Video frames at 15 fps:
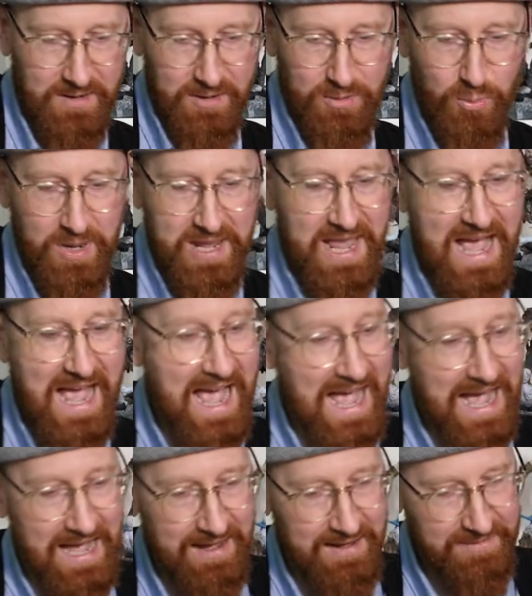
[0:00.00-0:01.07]
we
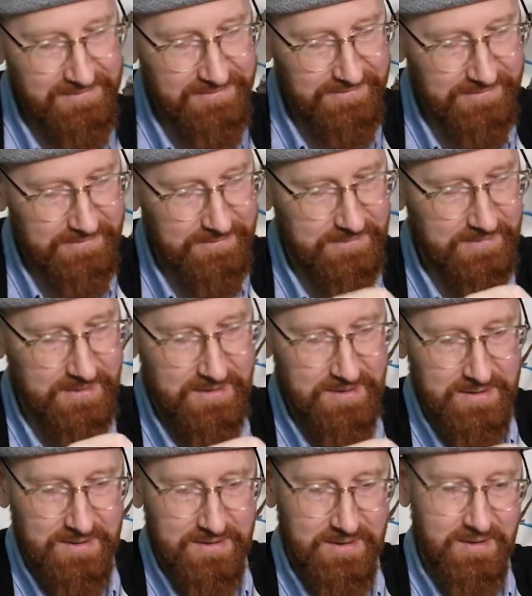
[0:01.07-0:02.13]
have
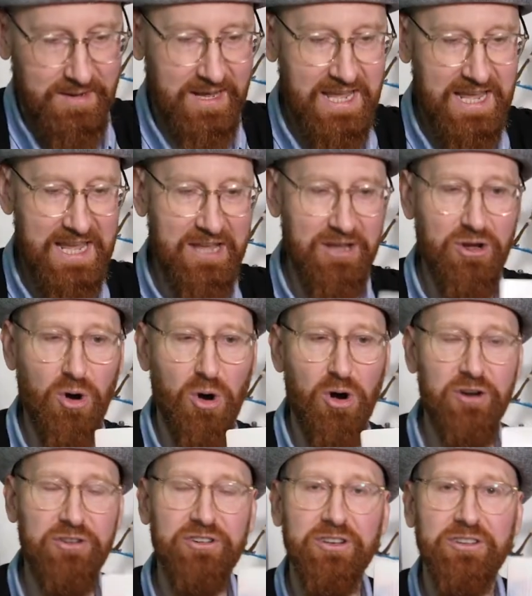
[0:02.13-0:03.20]
a
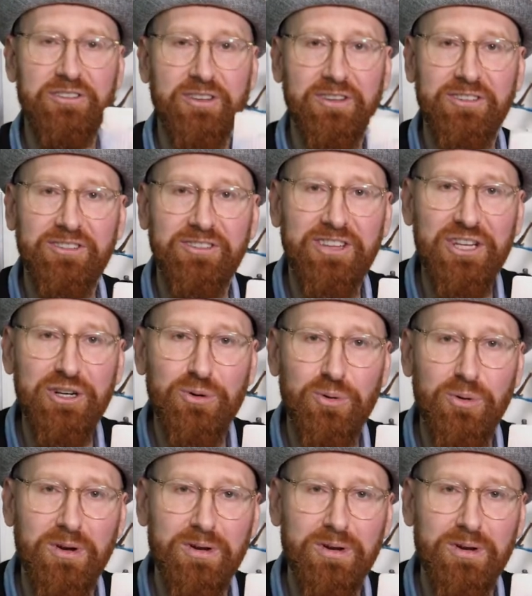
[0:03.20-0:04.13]
gorgeous steel